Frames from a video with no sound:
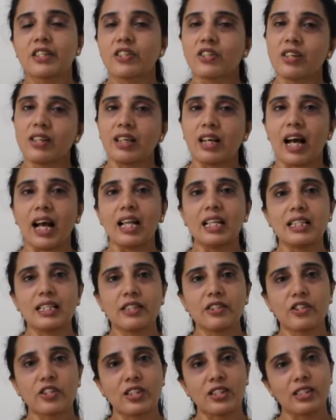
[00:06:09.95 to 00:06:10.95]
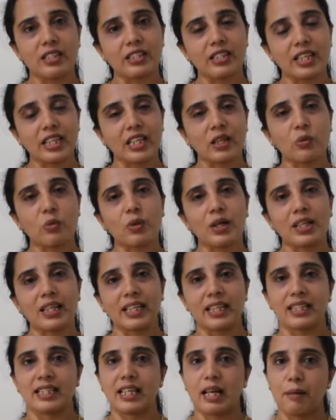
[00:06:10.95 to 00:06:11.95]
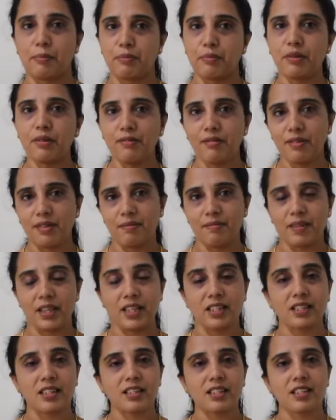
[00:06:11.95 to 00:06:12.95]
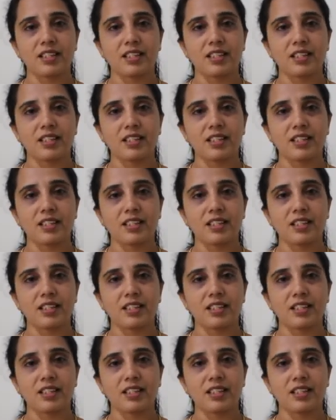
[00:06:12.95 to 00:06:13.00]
I shall take one example from that.